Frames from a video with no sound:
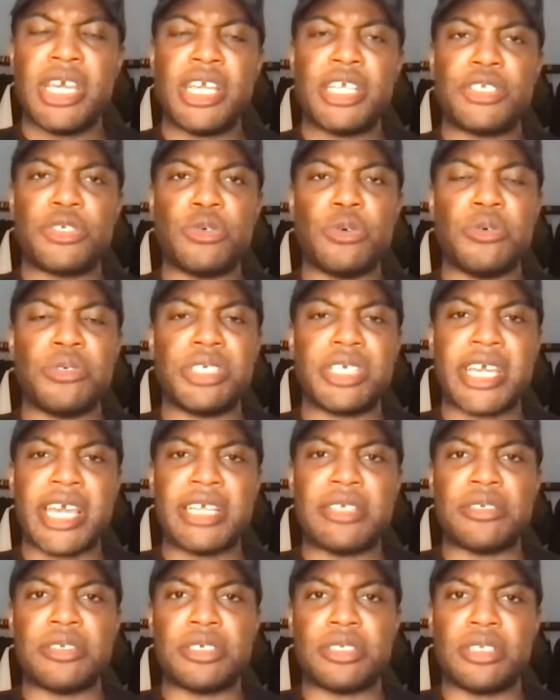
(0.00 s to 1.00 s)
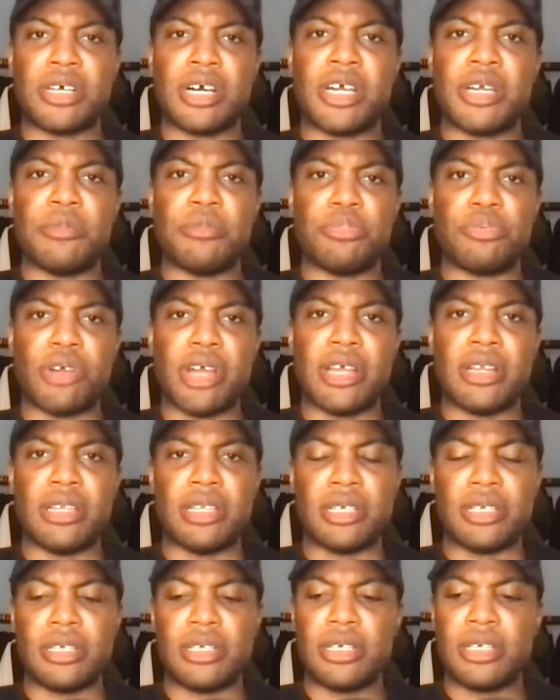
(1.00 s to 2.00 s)
It sort of was a case of starting
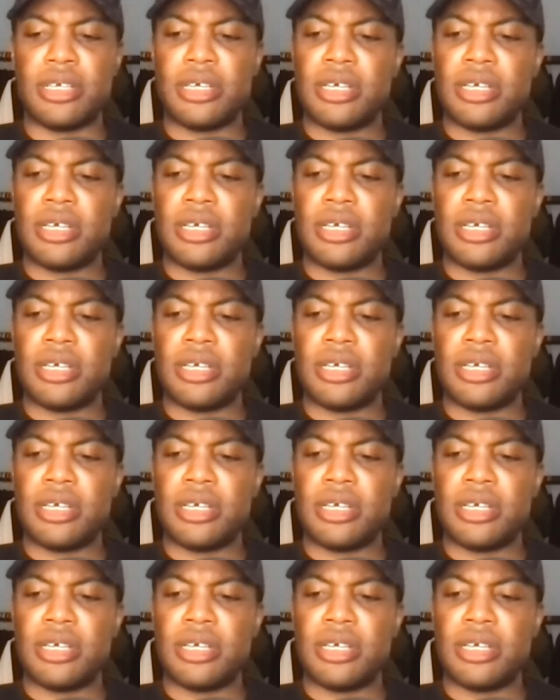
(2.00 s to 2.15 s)
brightly